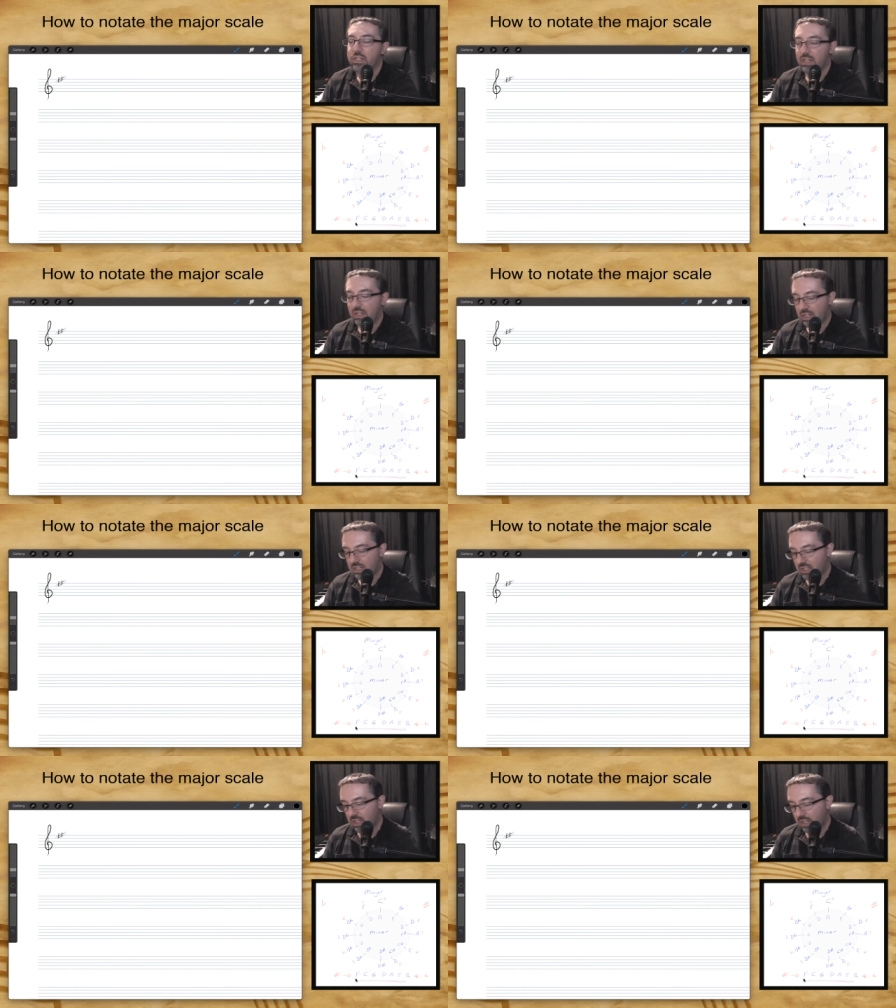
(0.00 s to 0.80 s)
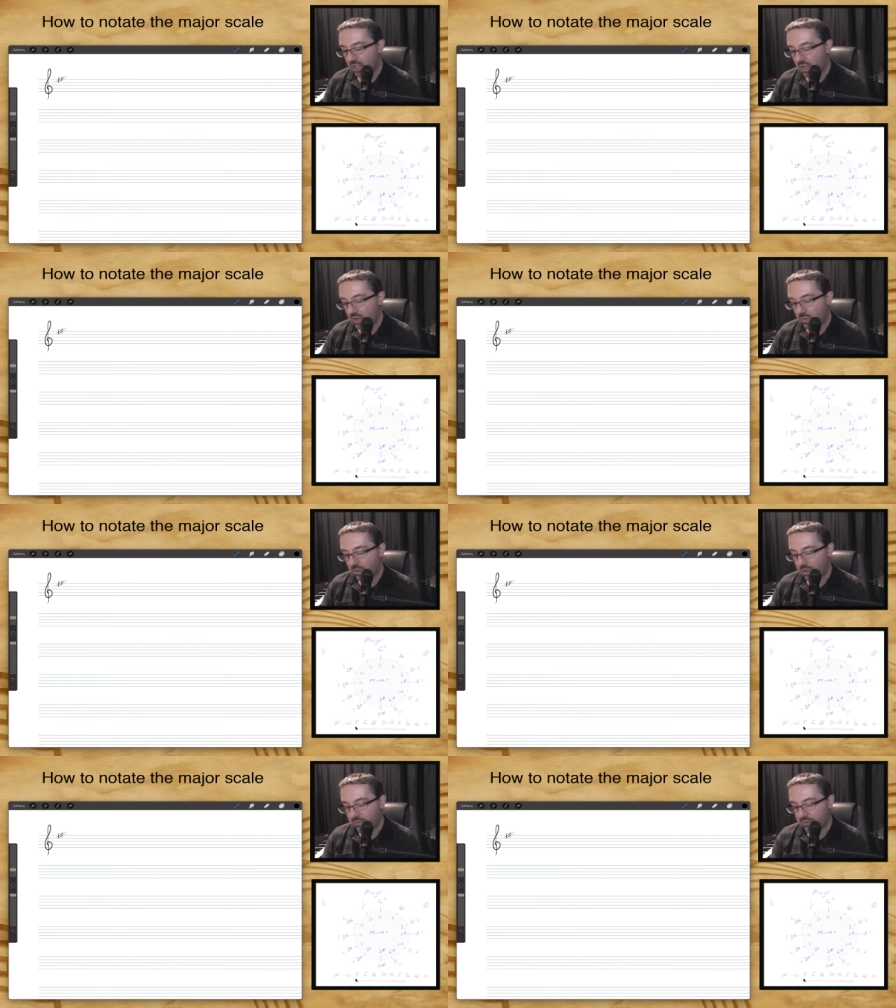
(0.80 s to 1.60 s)
the next thing we're
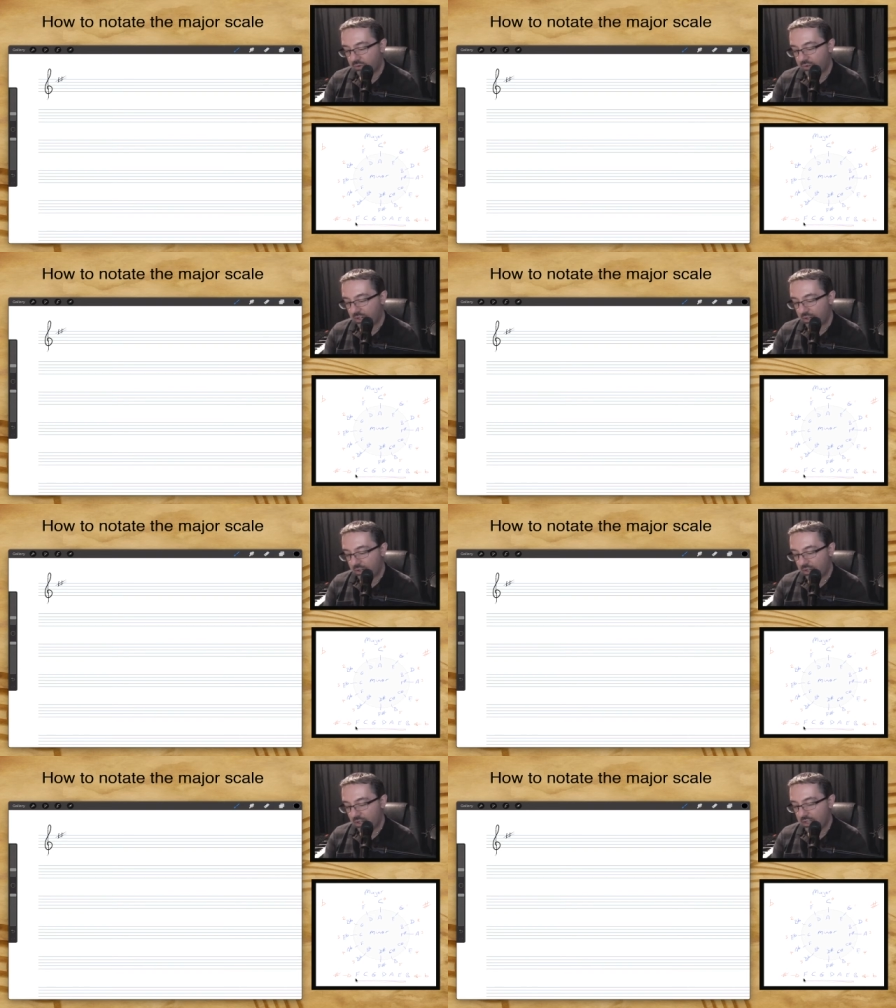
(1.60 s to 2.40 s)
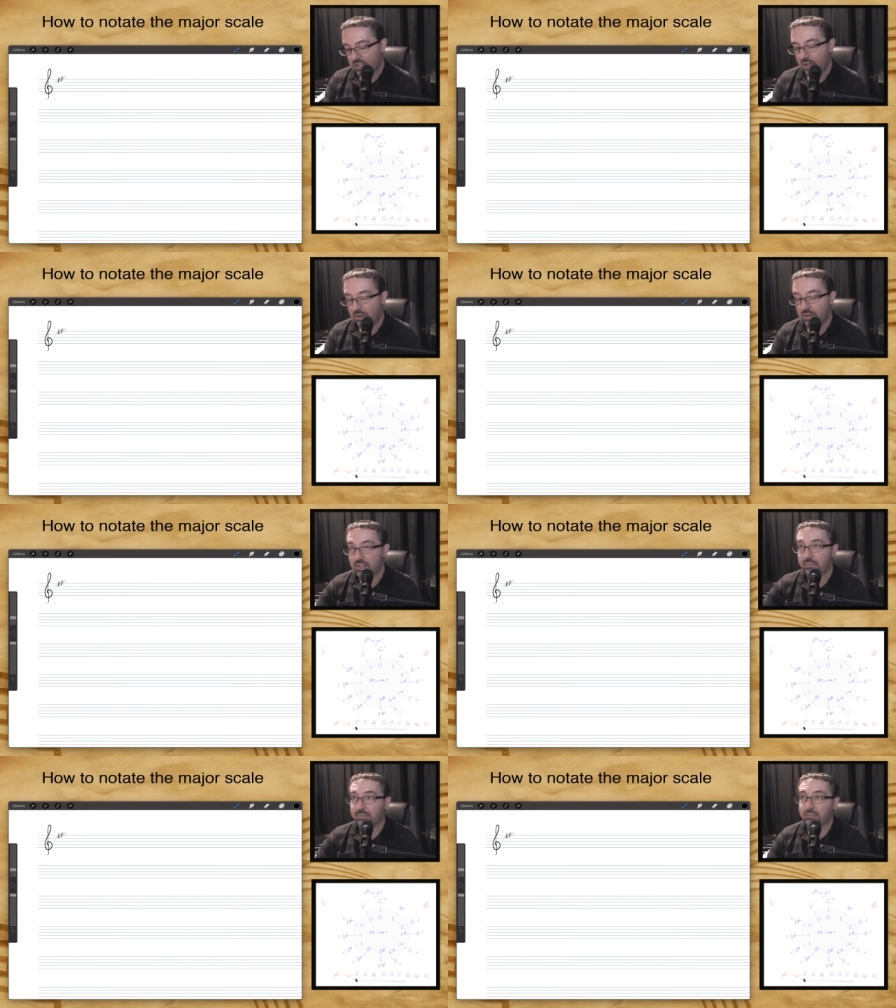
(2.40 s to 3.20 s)
going to draw in is the notes.
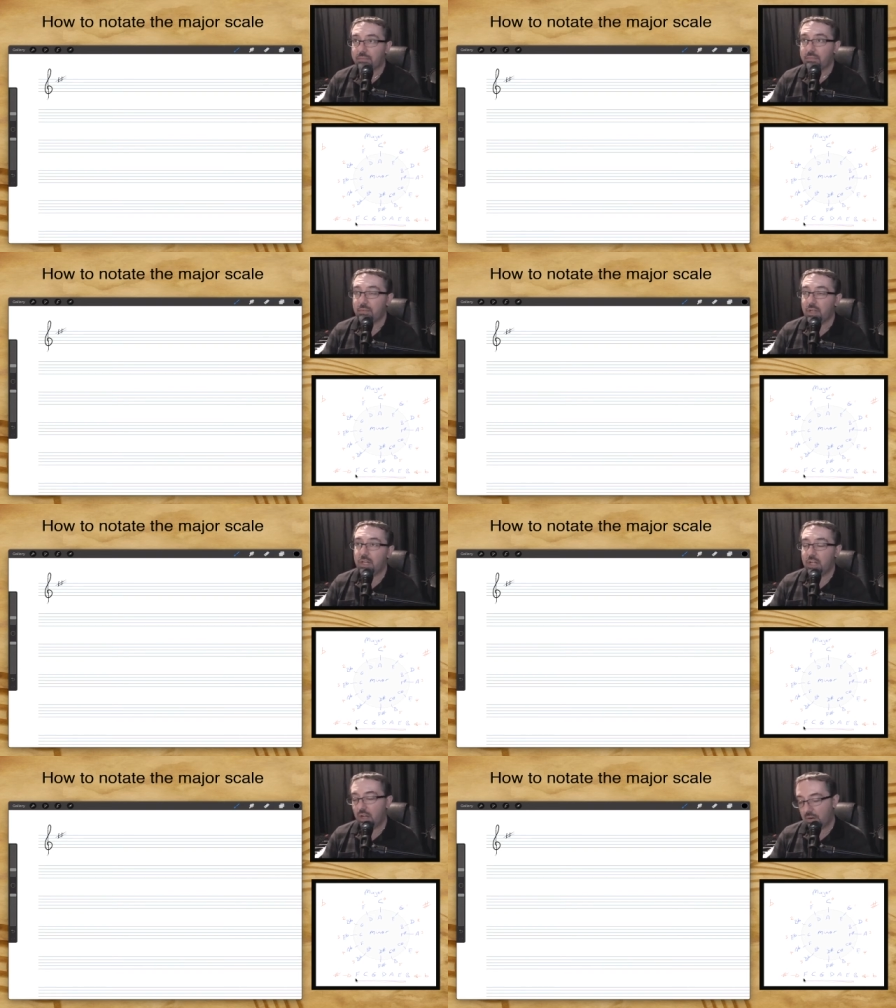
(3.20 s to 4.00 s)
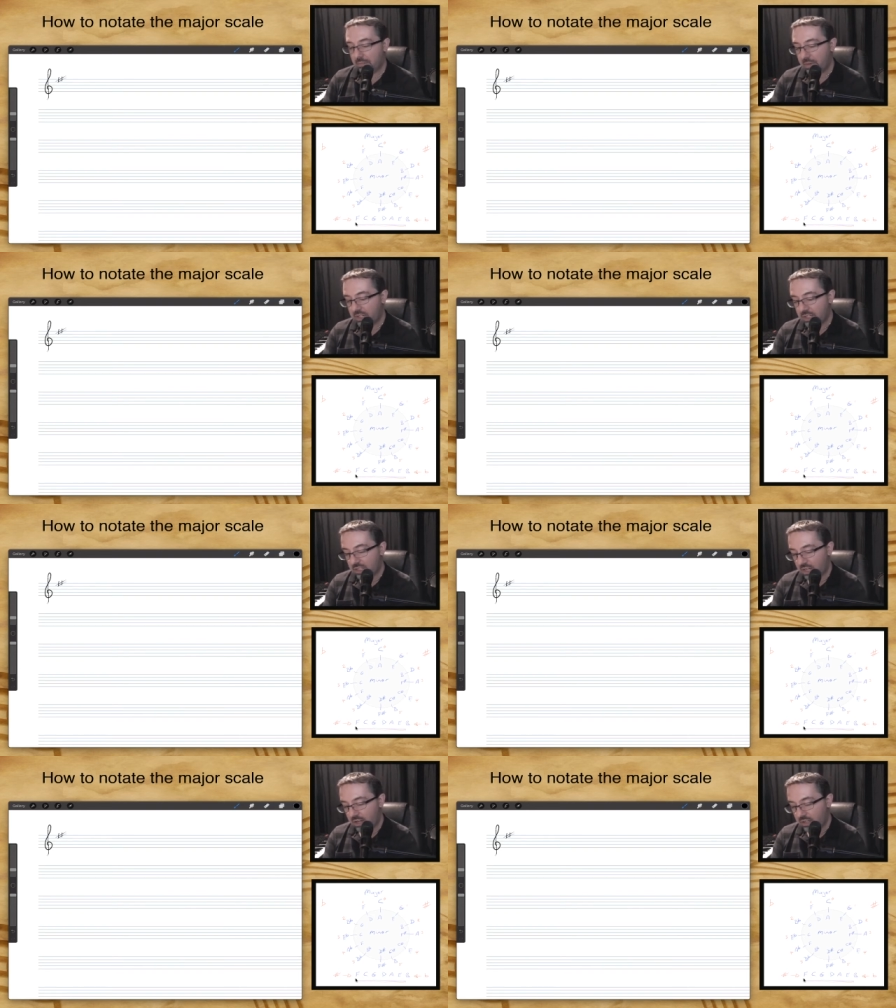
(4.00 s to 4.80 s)
Now, major
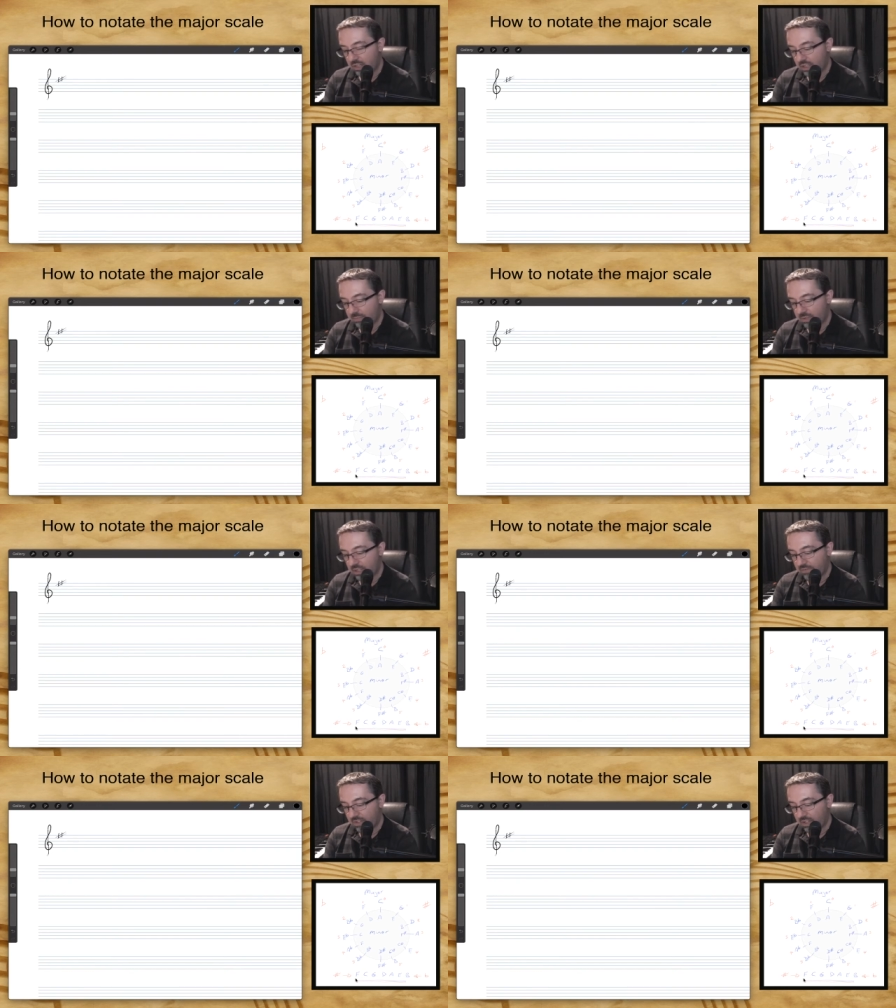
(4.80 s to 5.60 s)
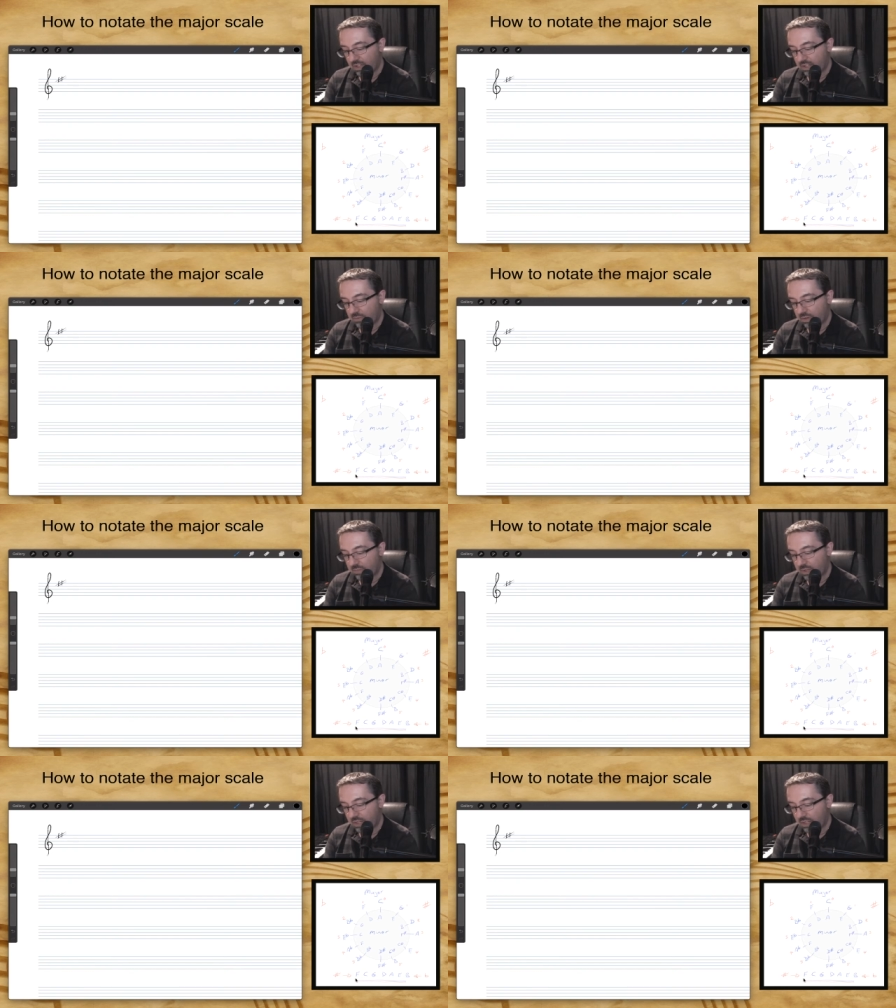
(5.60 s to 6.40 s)
scales, and specifically this one
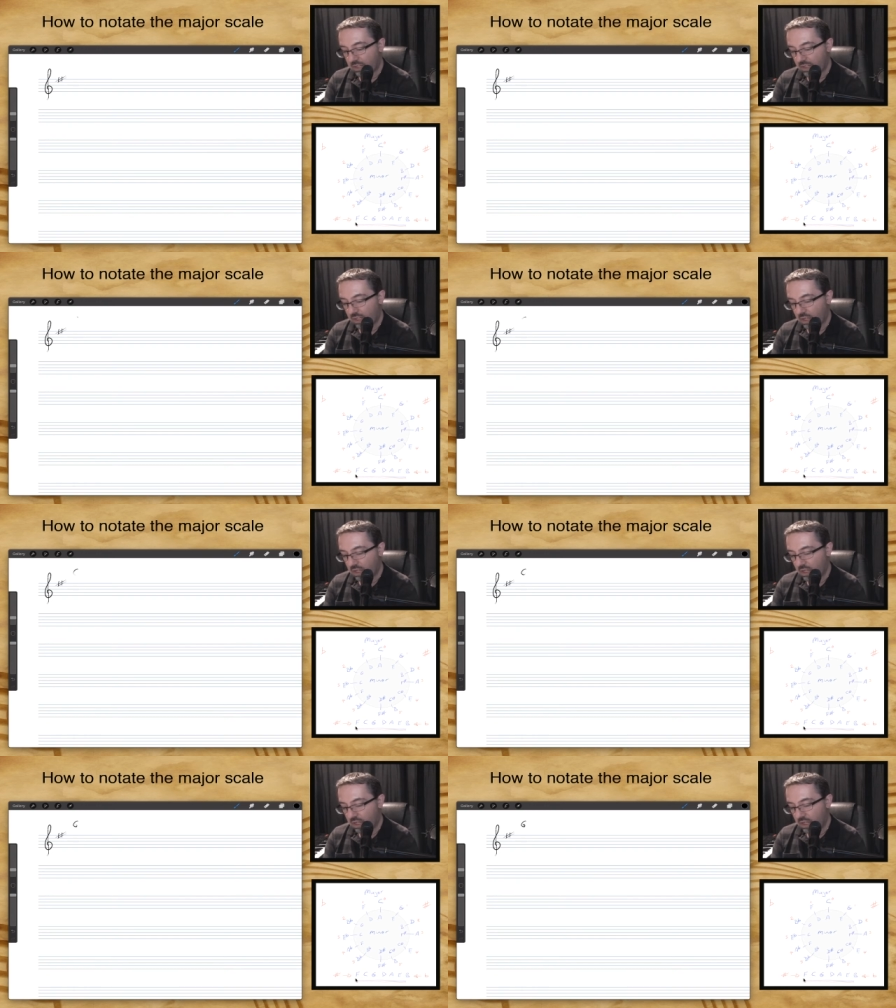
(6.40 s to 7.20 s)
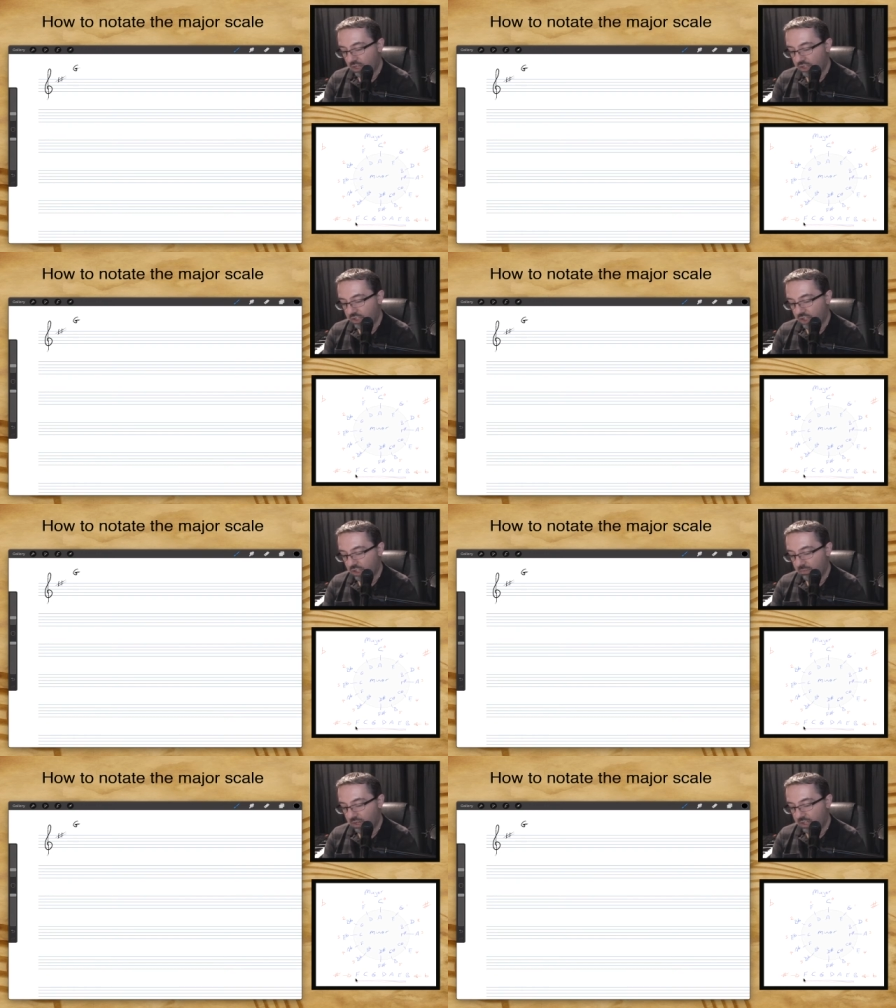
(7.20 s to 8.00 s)
being the G
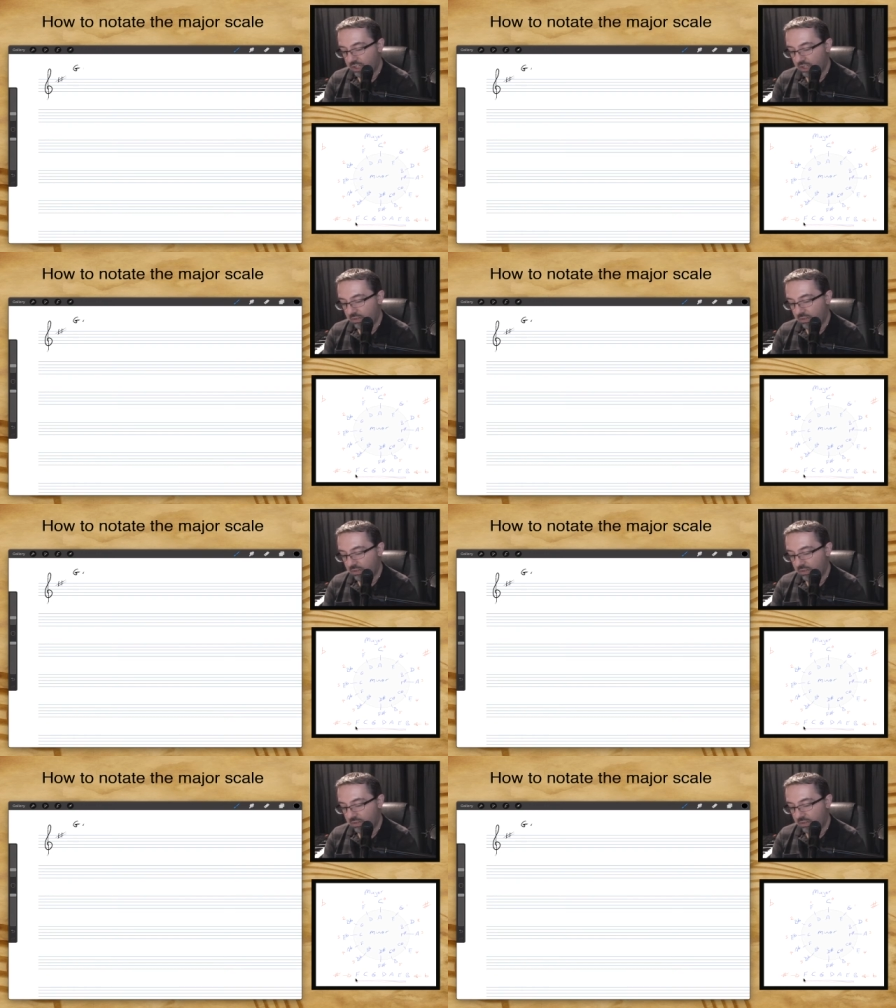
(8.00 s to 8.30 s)
major,